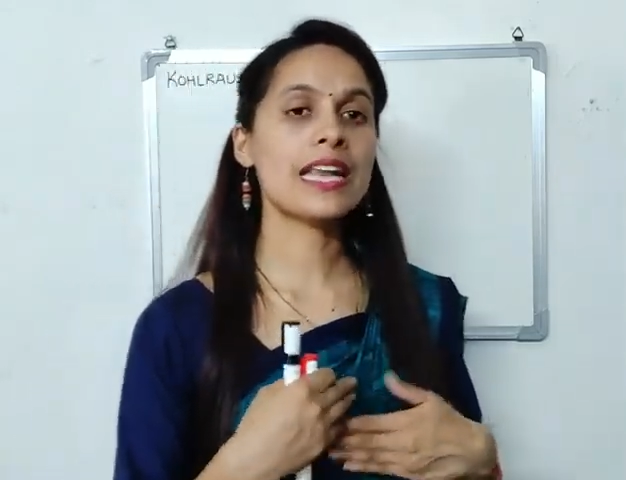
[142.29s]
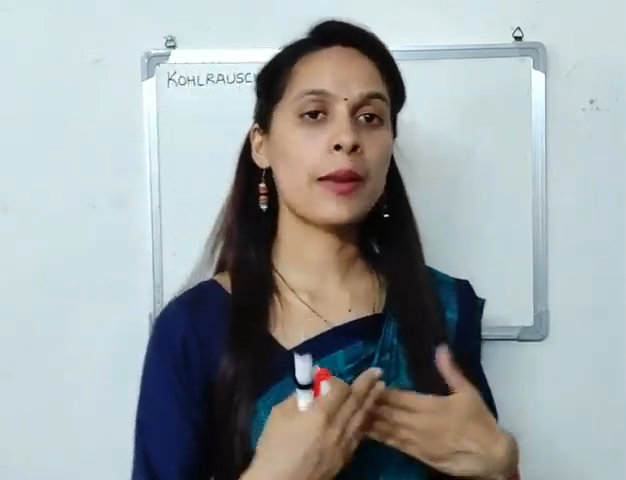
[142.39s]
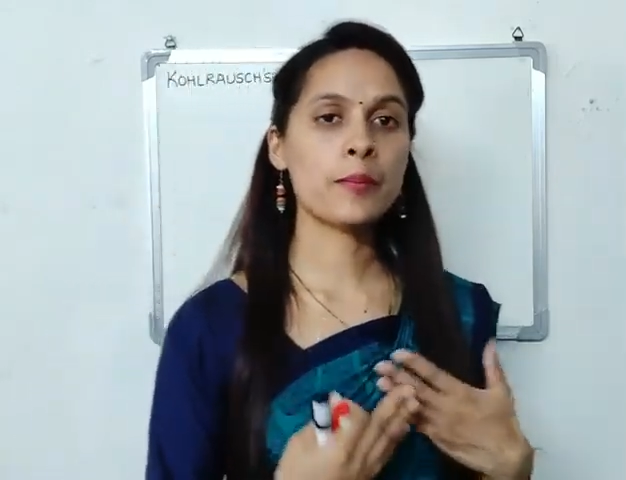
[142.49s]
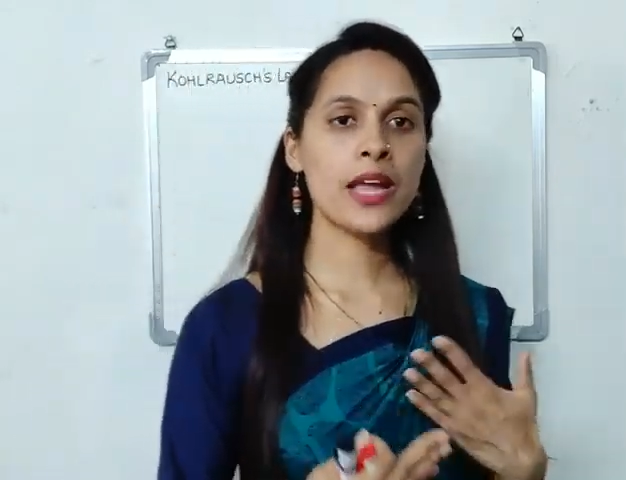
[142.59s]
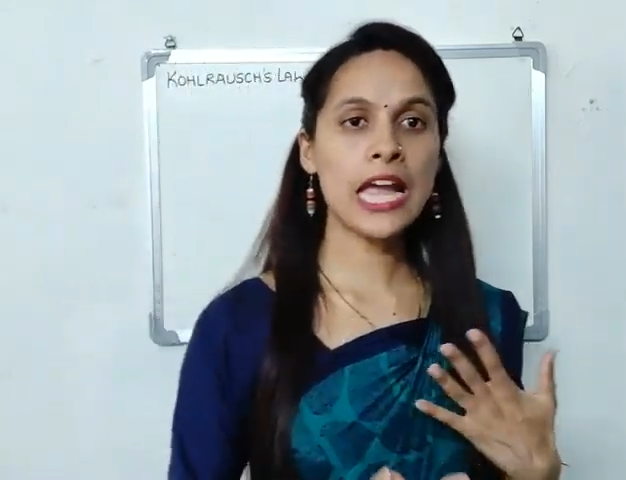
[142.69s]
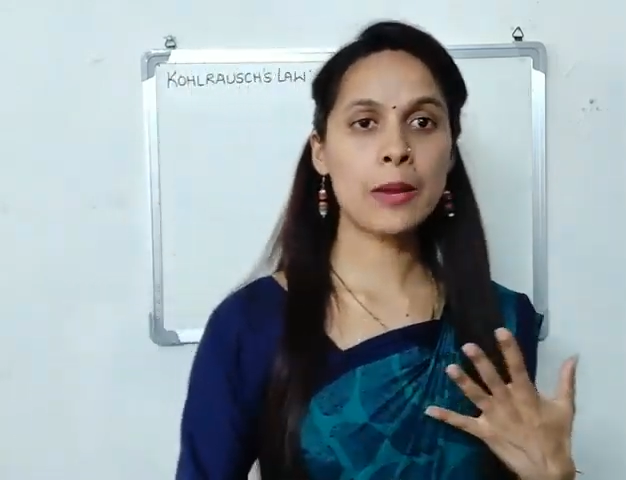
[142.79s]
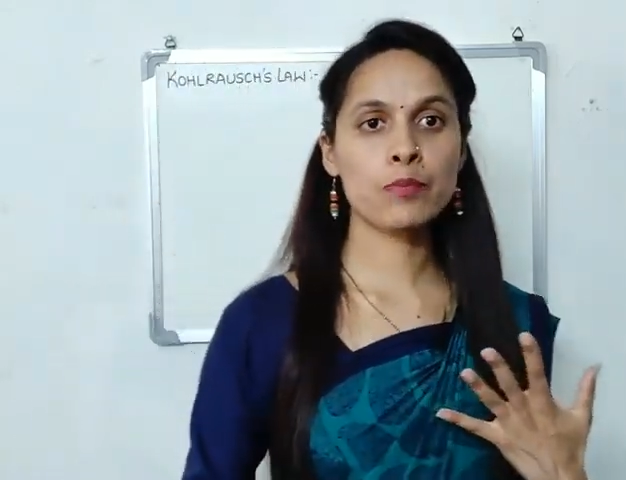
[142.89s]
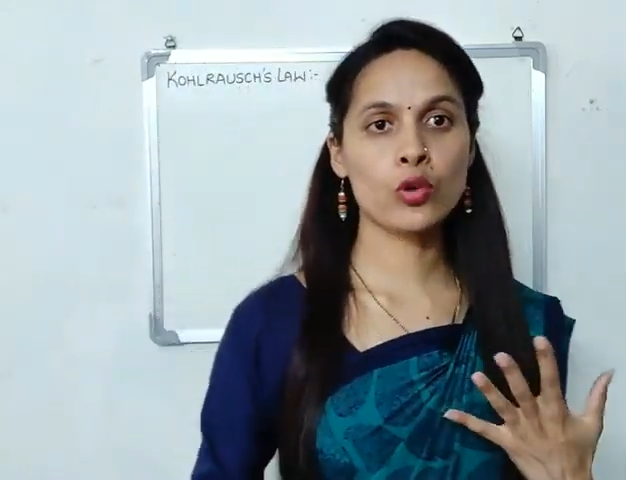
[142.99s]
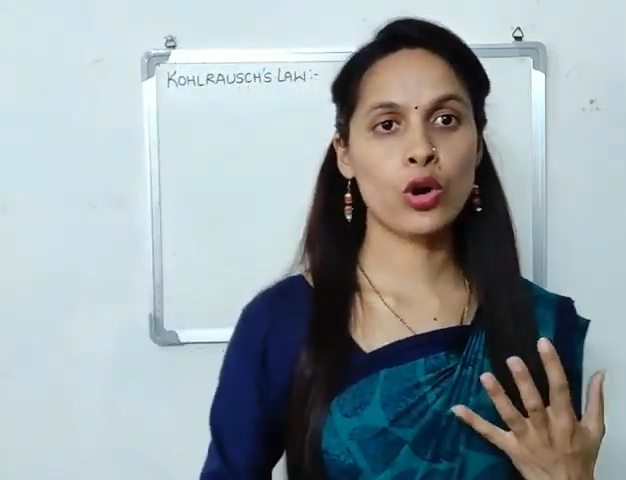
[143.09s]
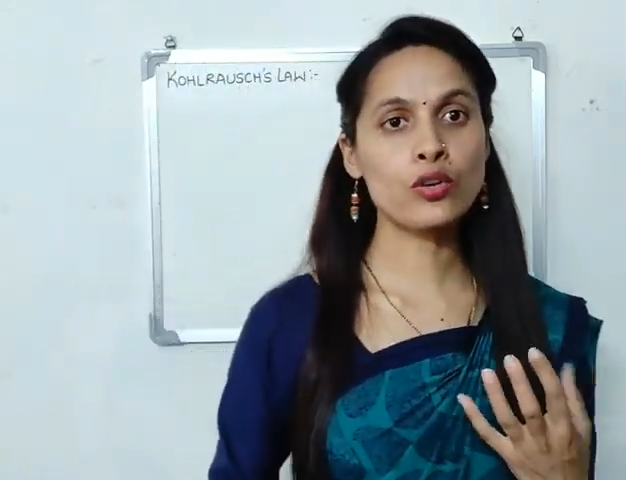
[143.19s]
lambda
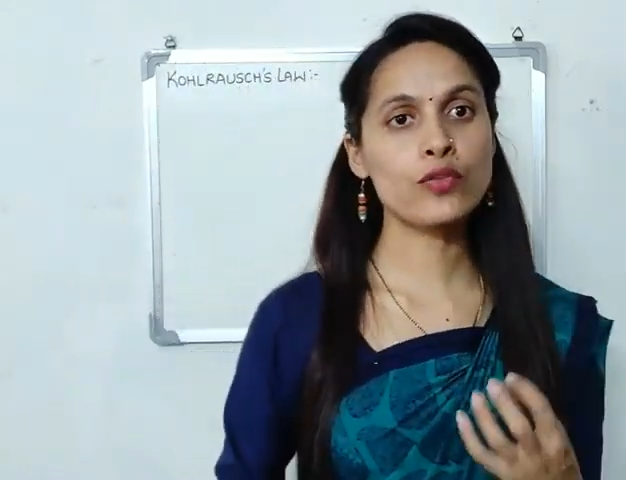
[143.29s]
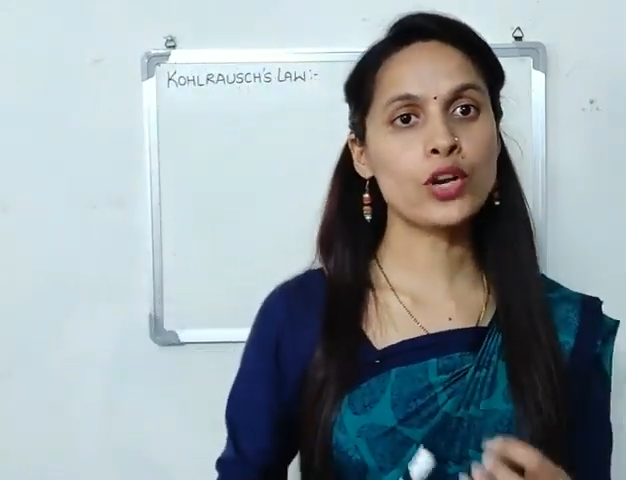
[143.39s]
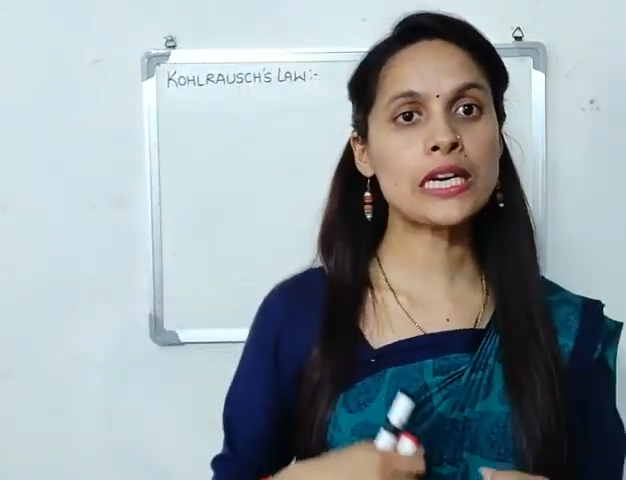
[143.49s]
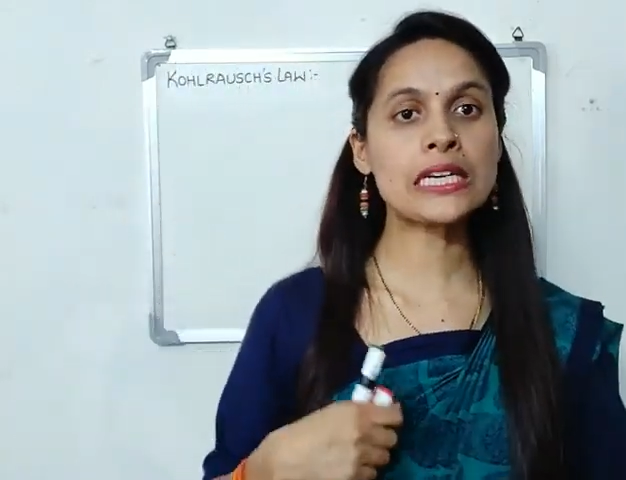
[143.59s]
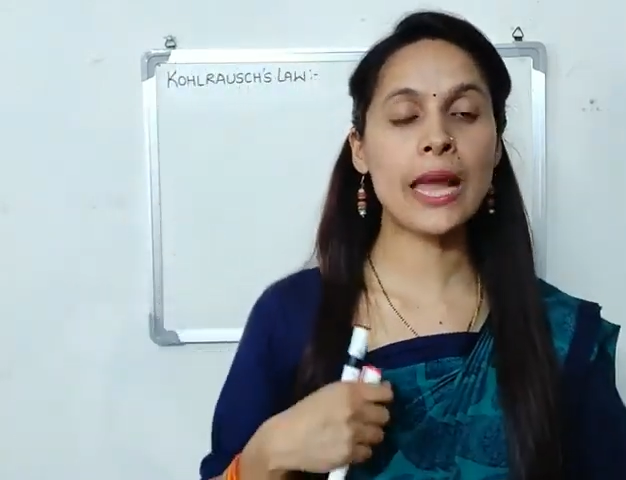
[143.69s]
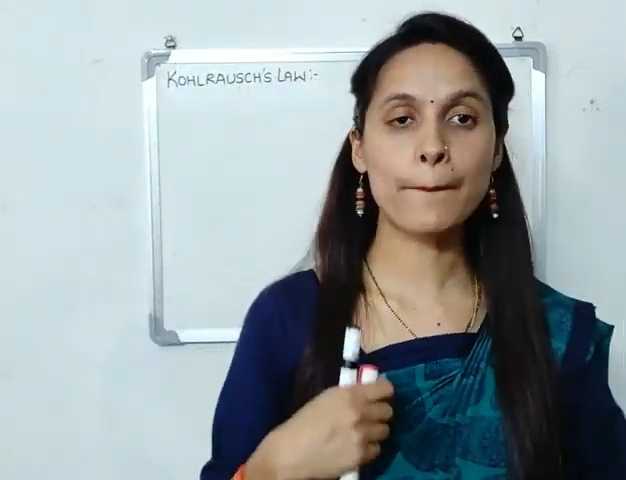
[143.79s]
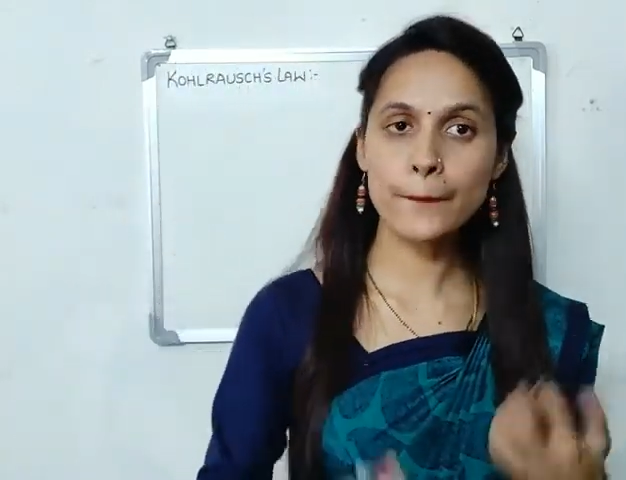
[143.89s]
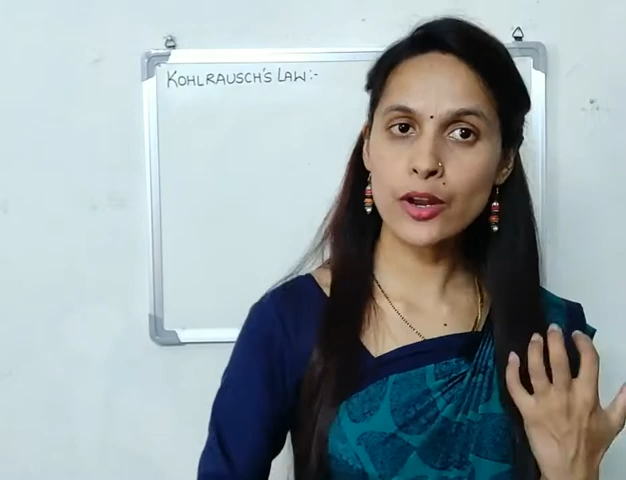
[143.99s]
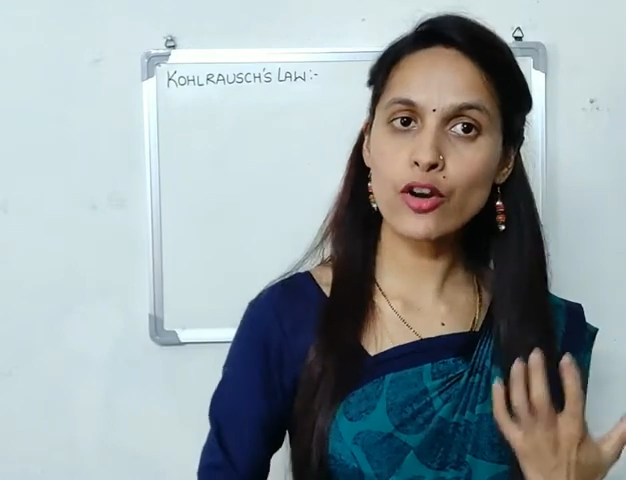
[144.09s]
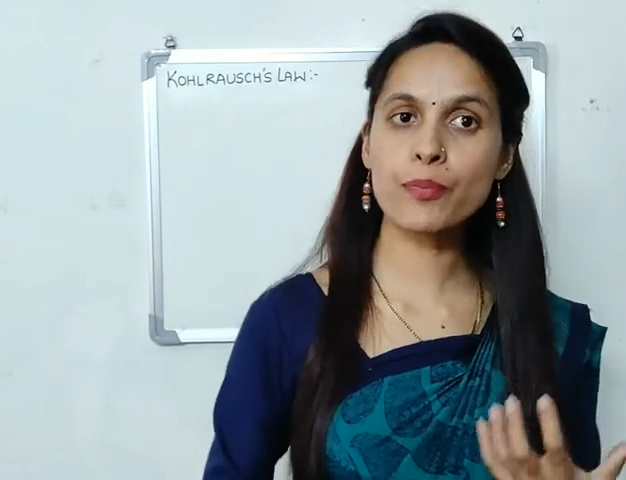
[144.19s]
m naught for a
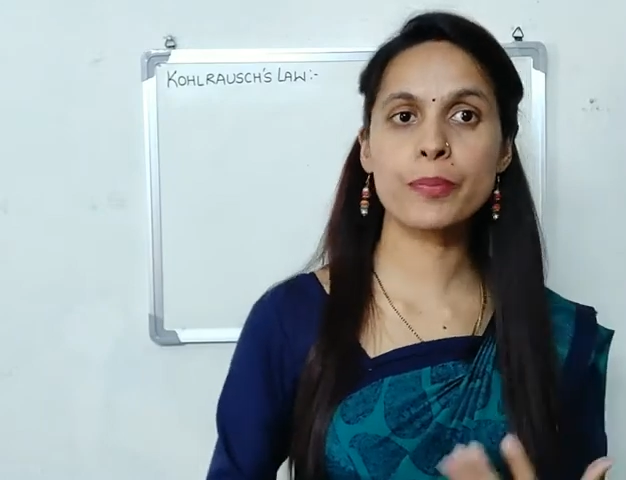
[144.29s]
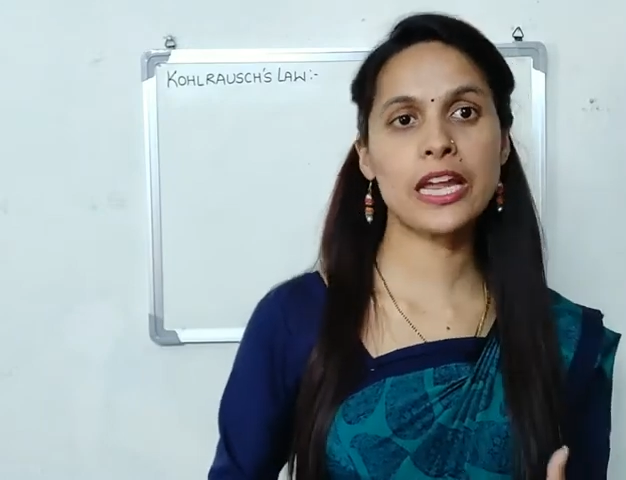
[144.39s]
number of